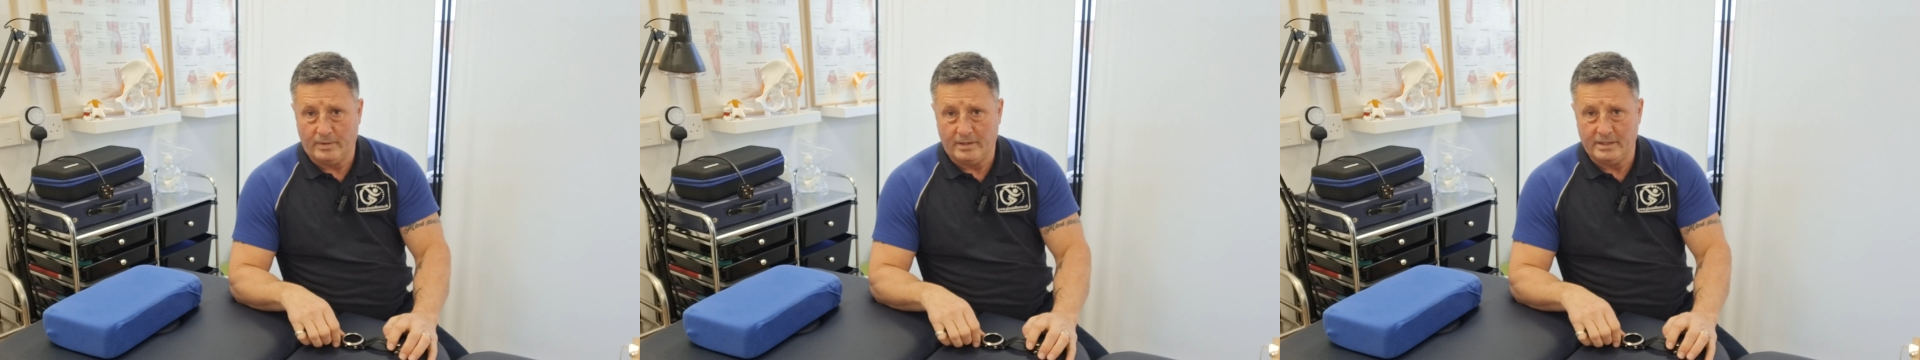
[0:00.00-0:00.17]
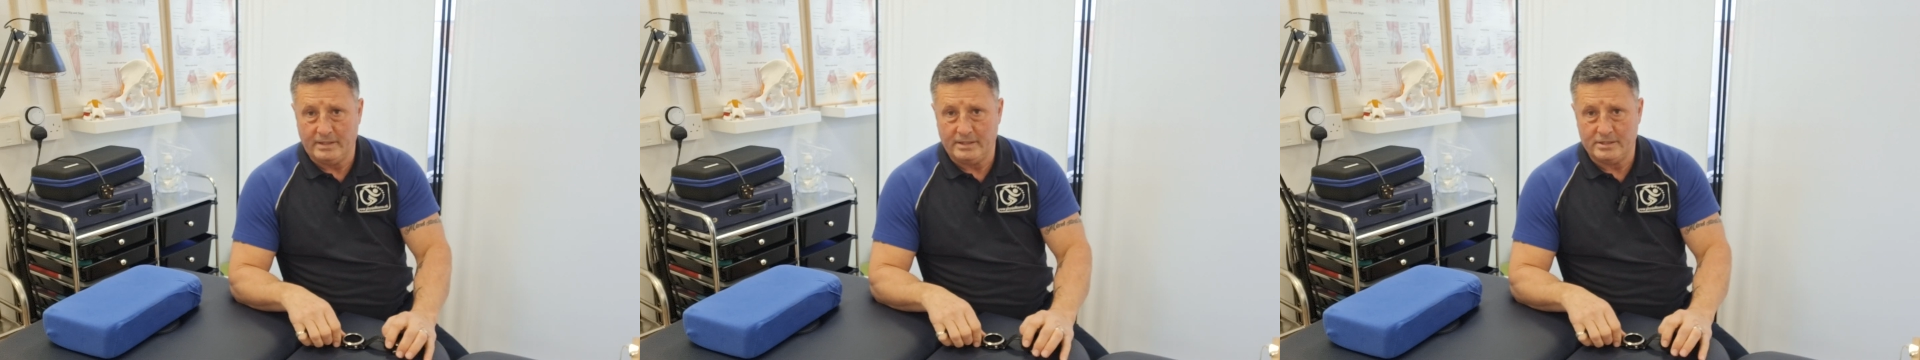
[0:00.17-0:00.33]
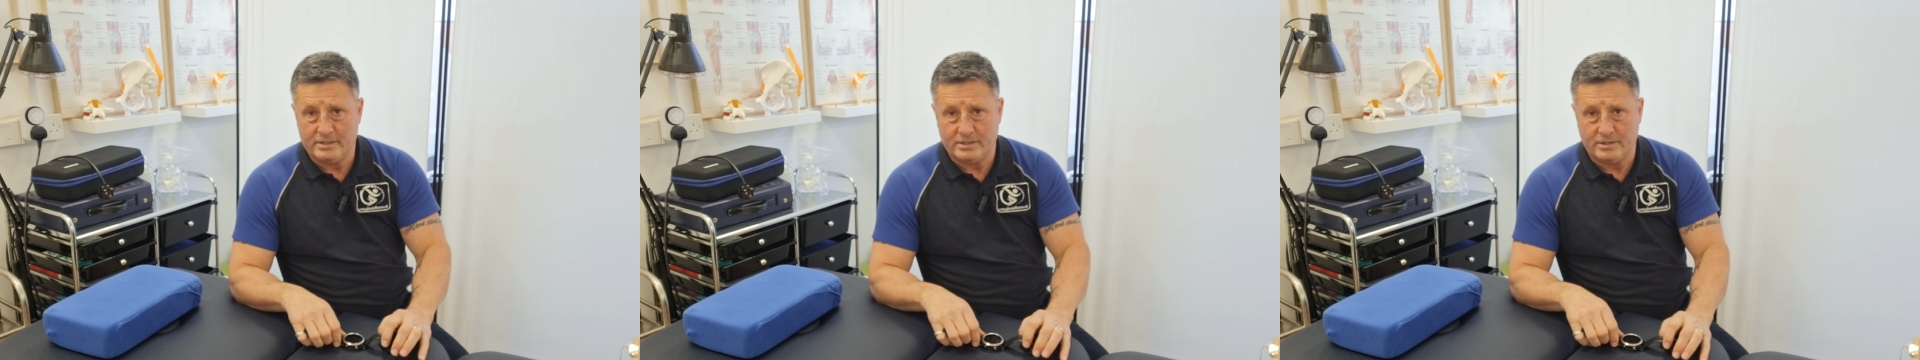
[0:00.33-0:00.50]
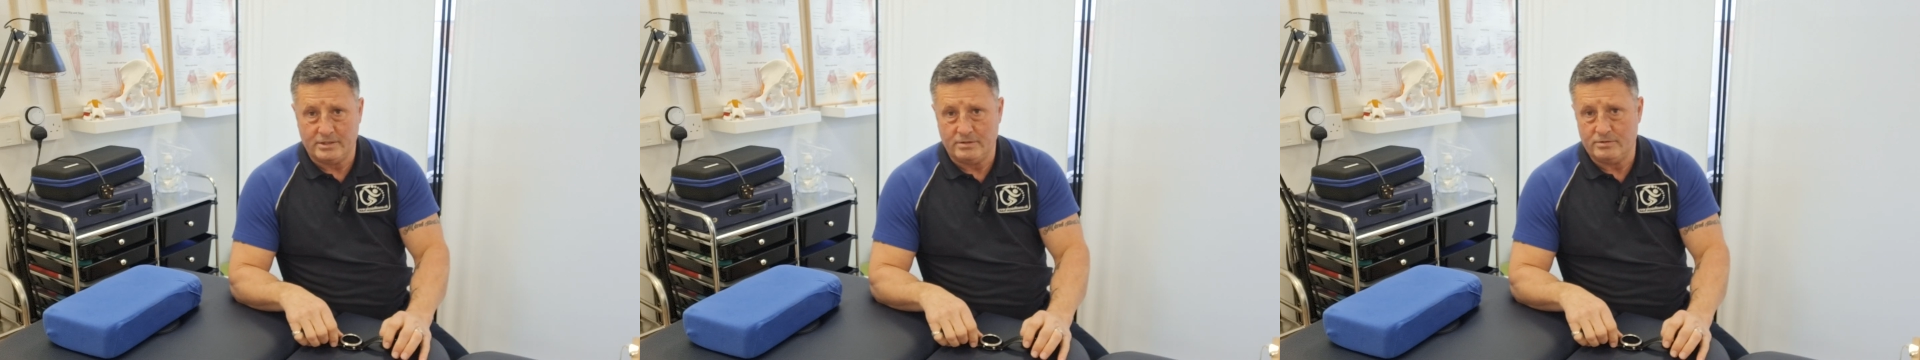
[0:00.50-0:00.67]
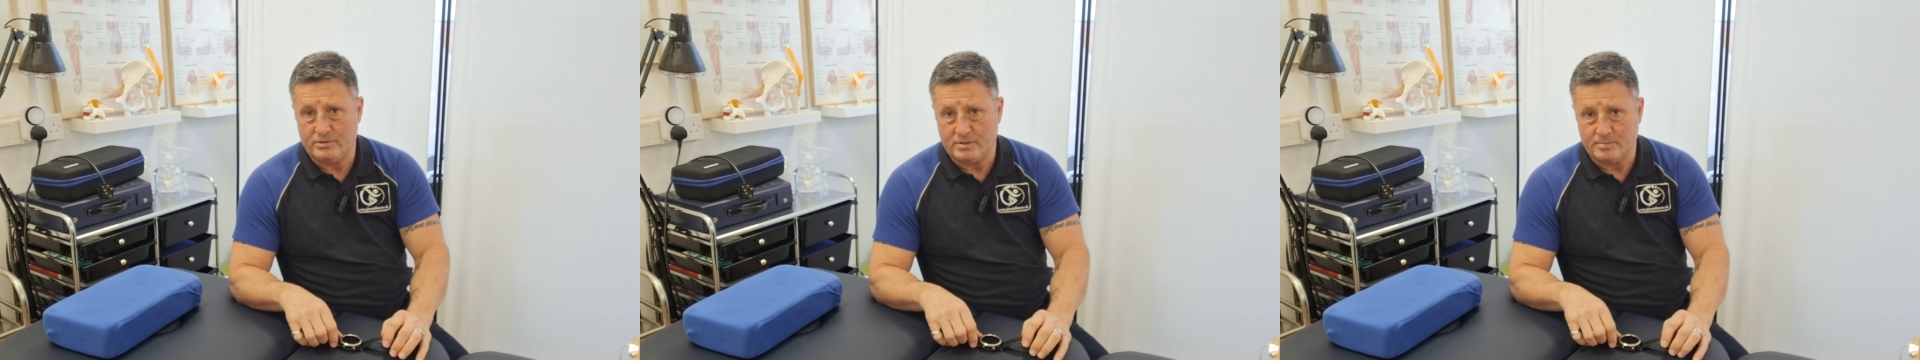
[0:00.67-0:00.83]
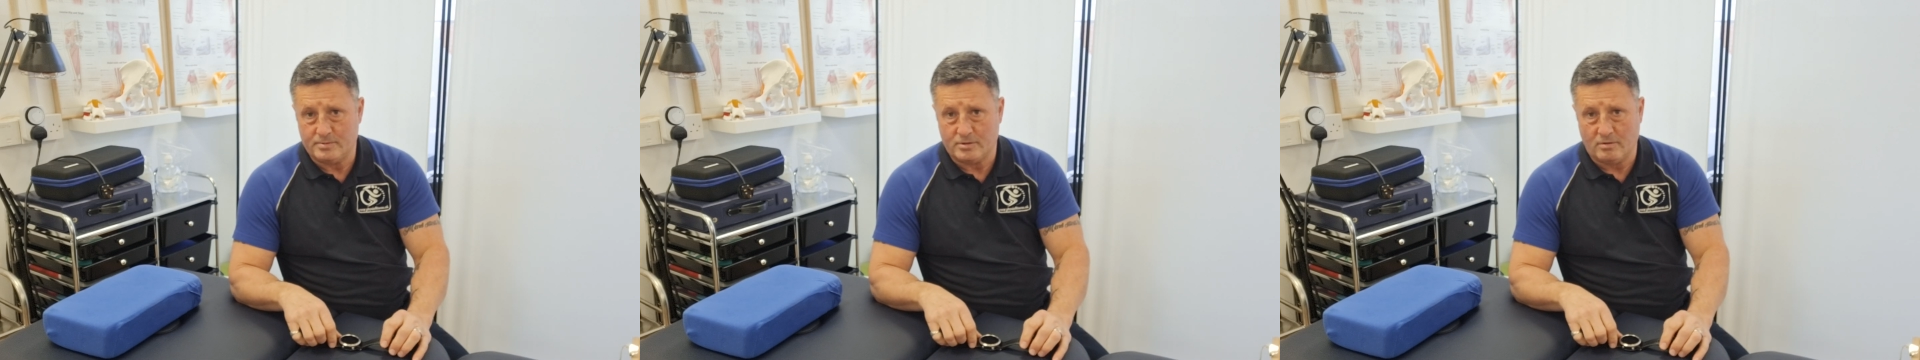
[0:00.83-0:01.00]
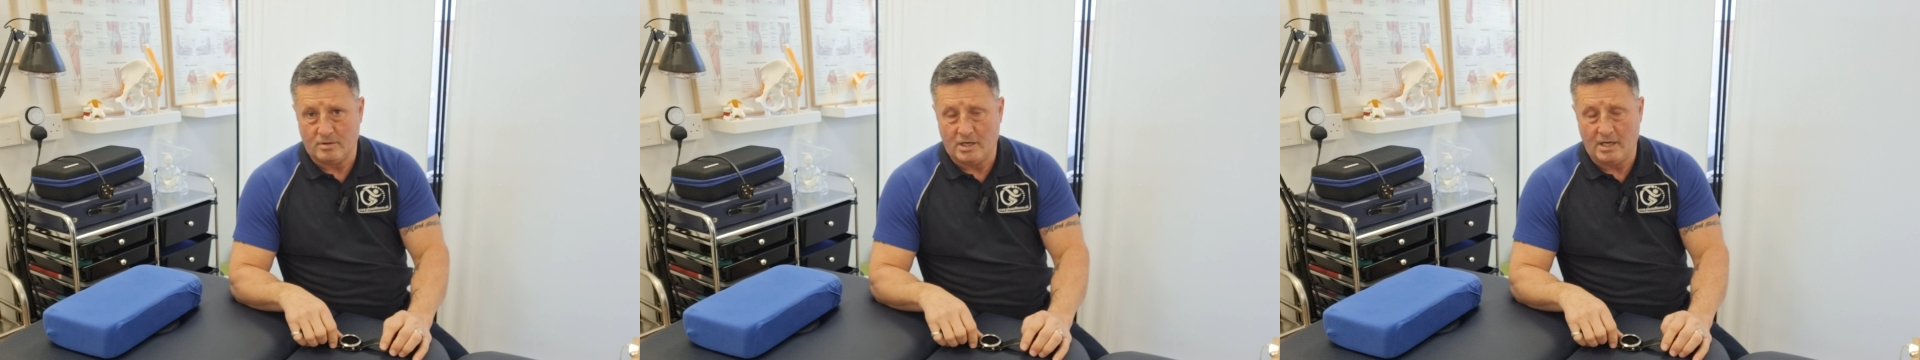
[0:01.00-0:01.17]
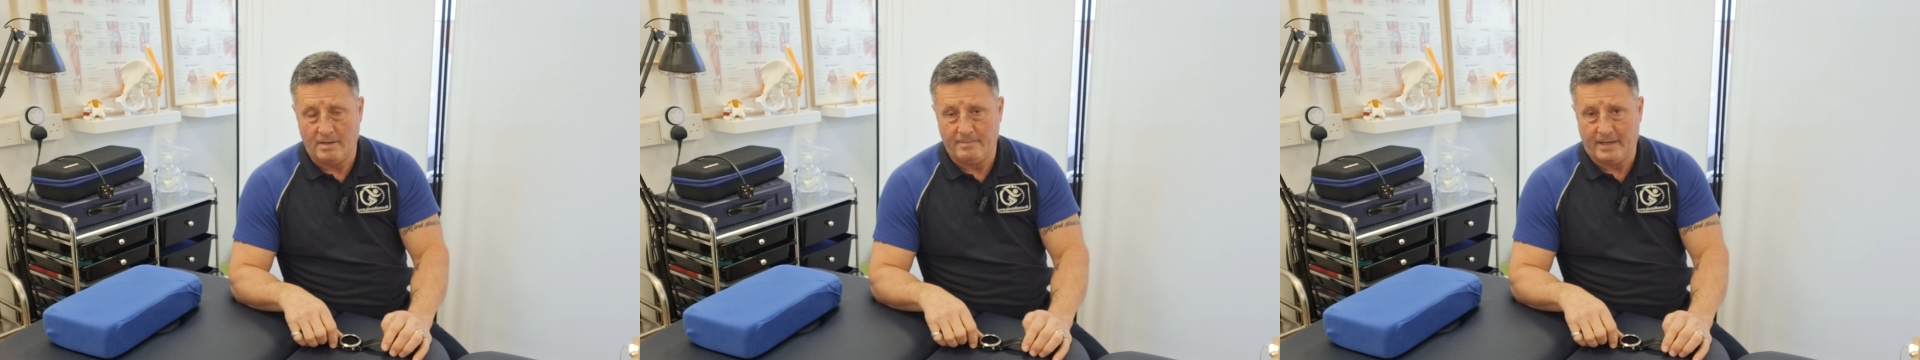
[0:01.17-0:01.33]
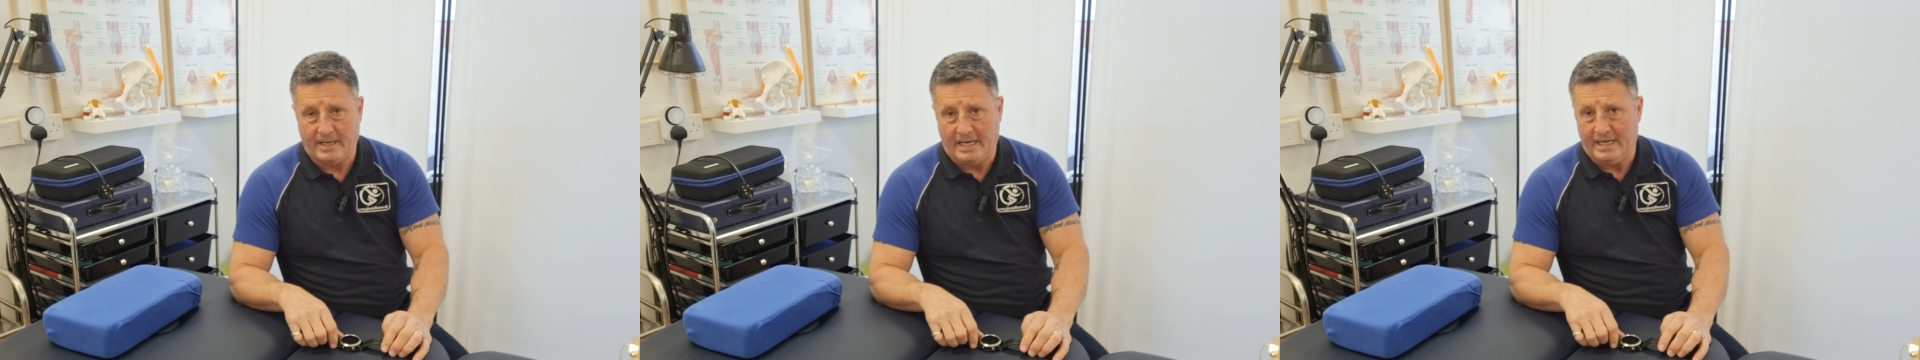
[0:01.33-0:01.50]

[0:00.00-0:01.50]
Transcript: please do subscribe